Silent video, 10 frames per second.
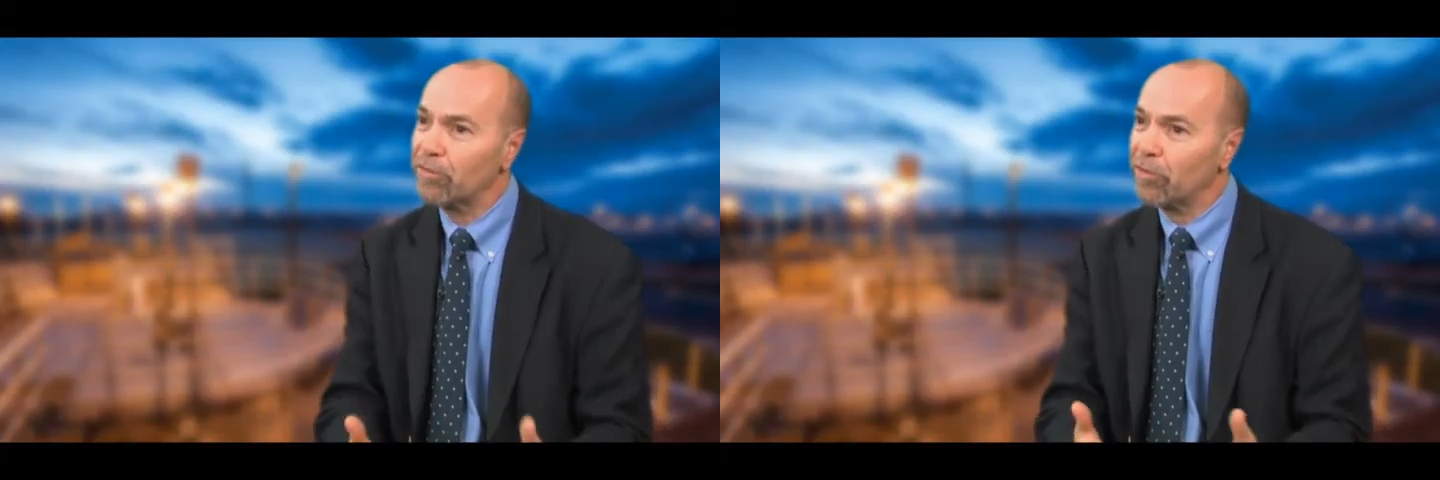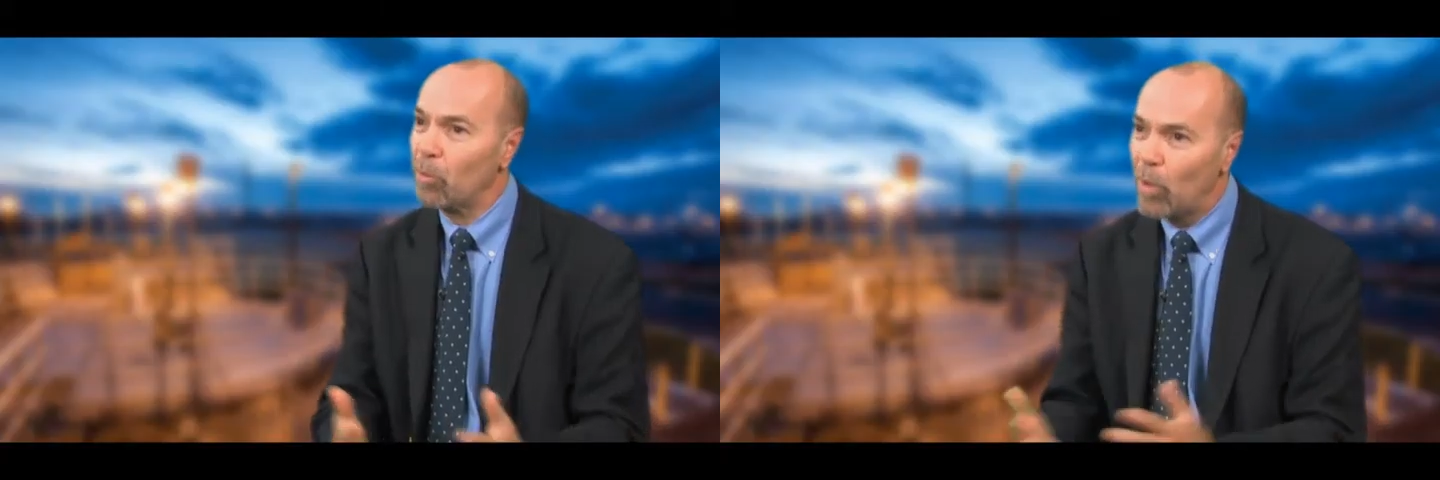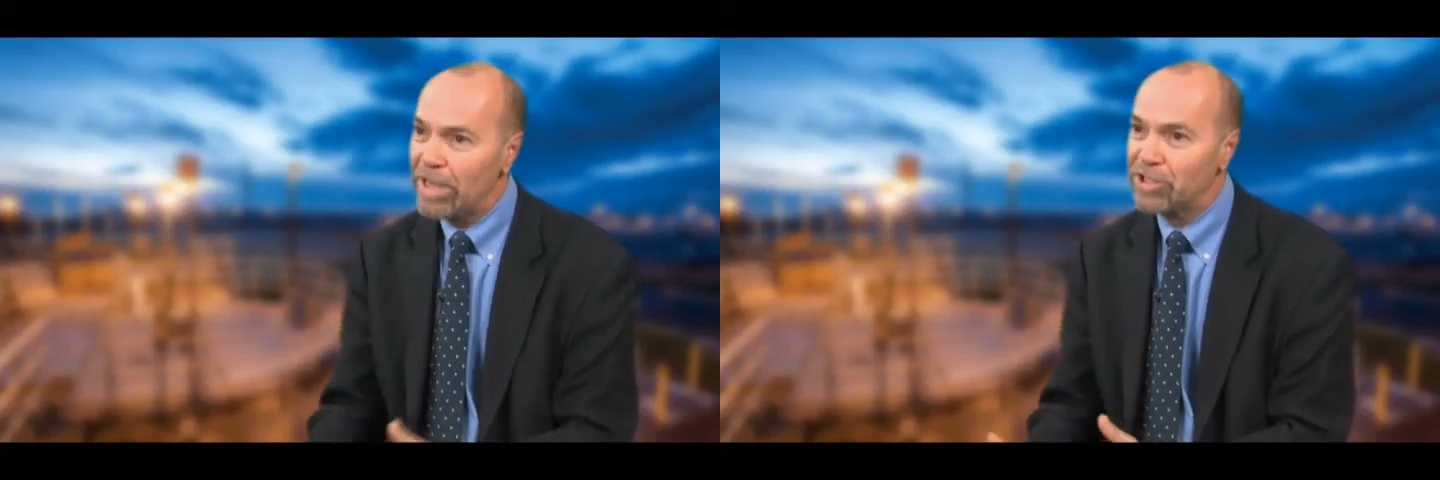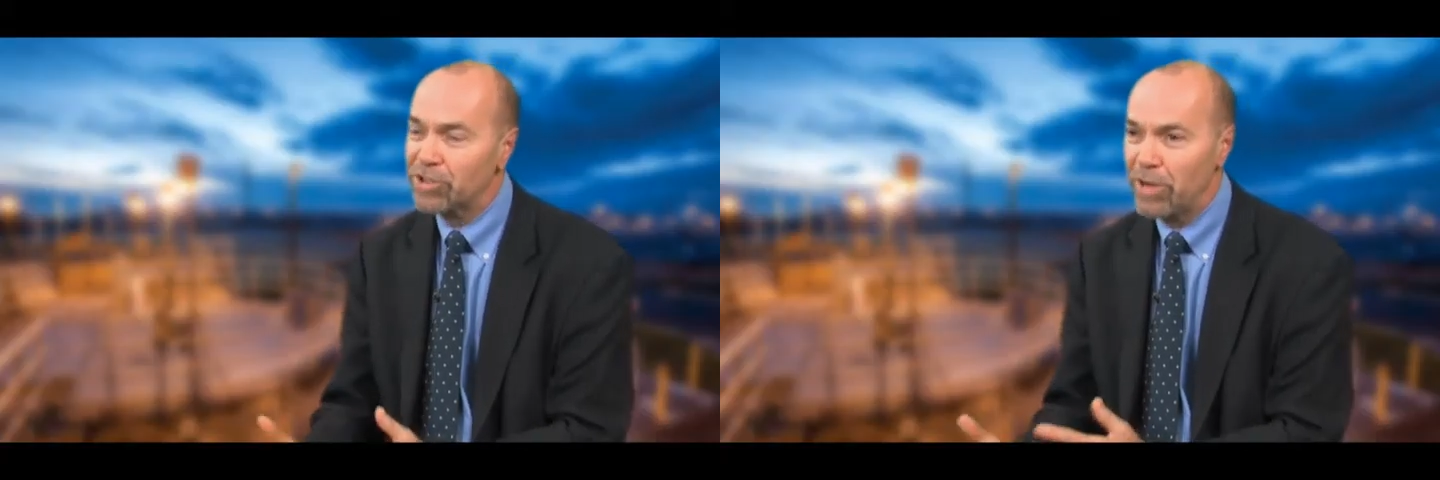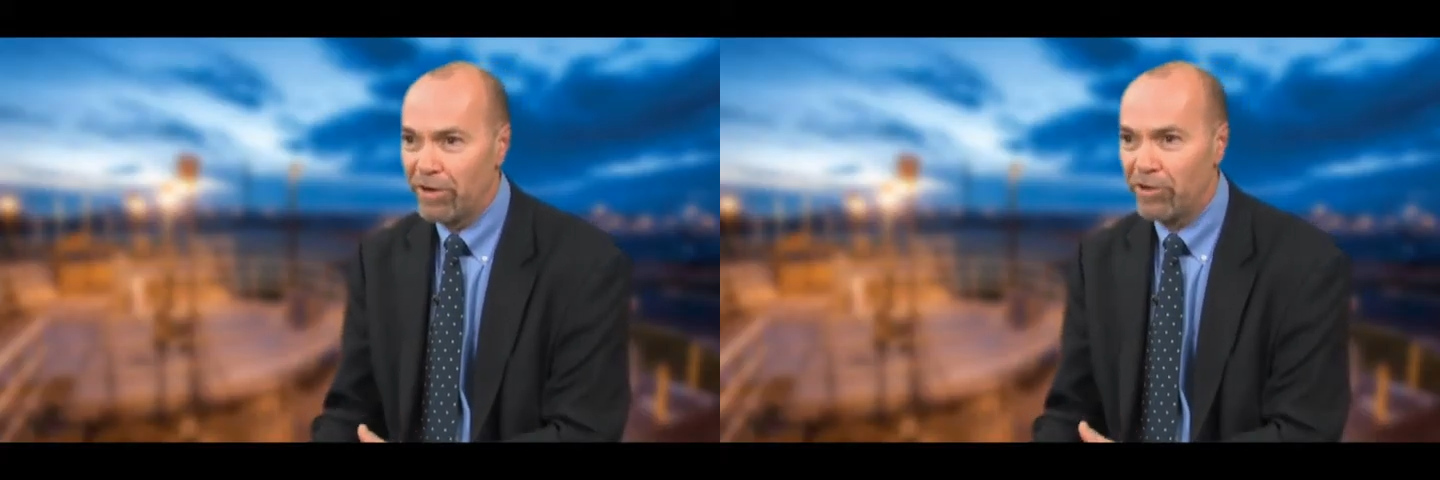from waste
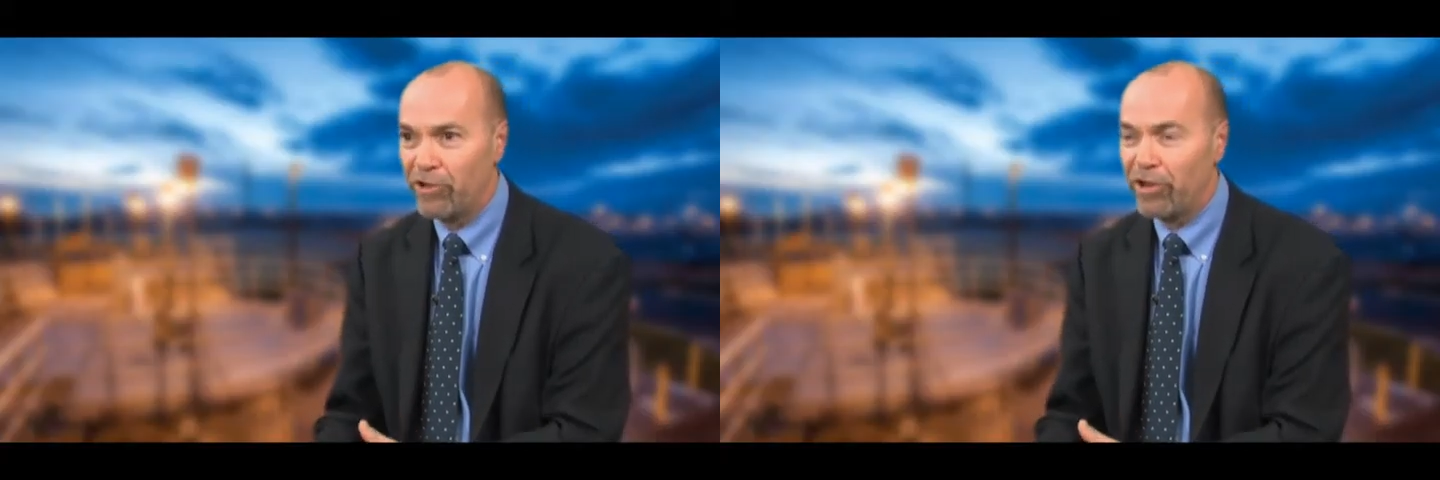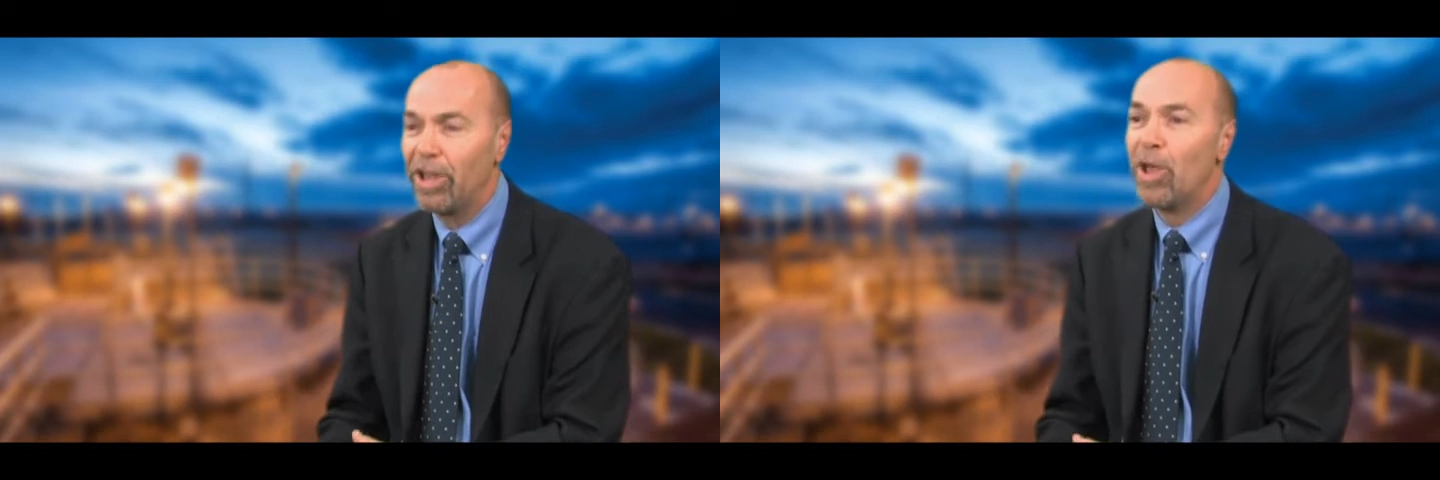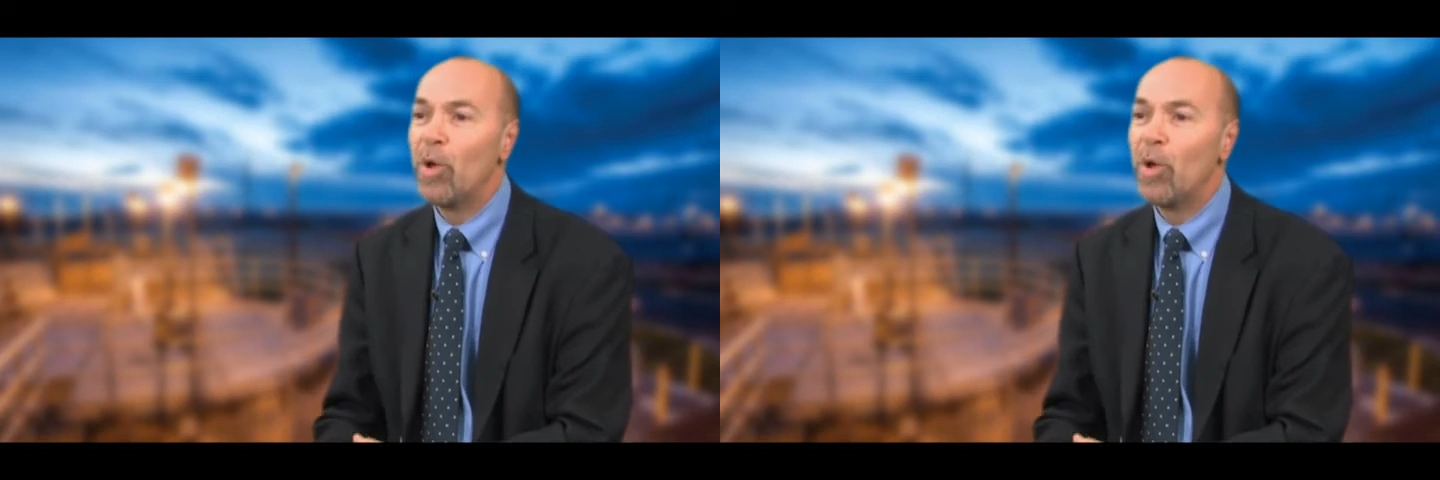to energy,